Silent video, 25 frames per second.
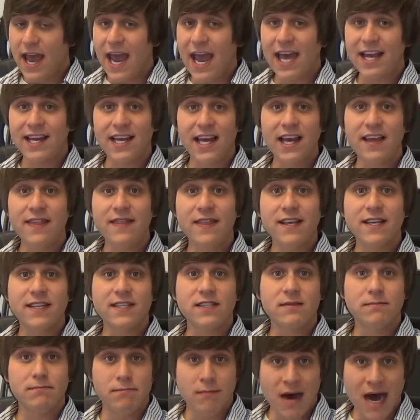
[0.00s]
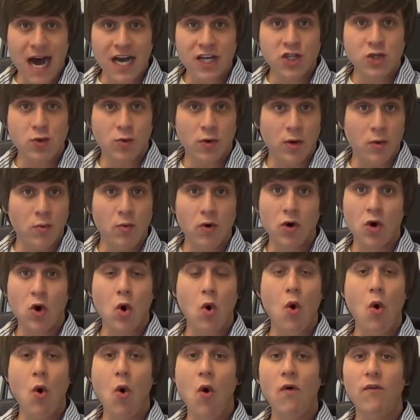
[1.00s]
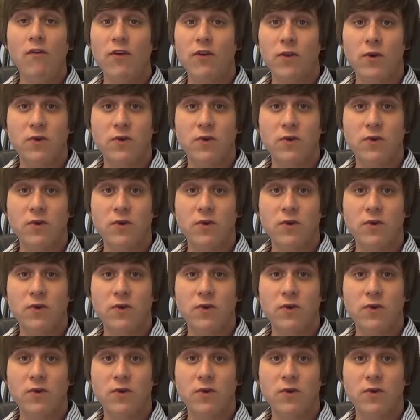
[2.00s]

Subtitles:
And in this module, we'll go over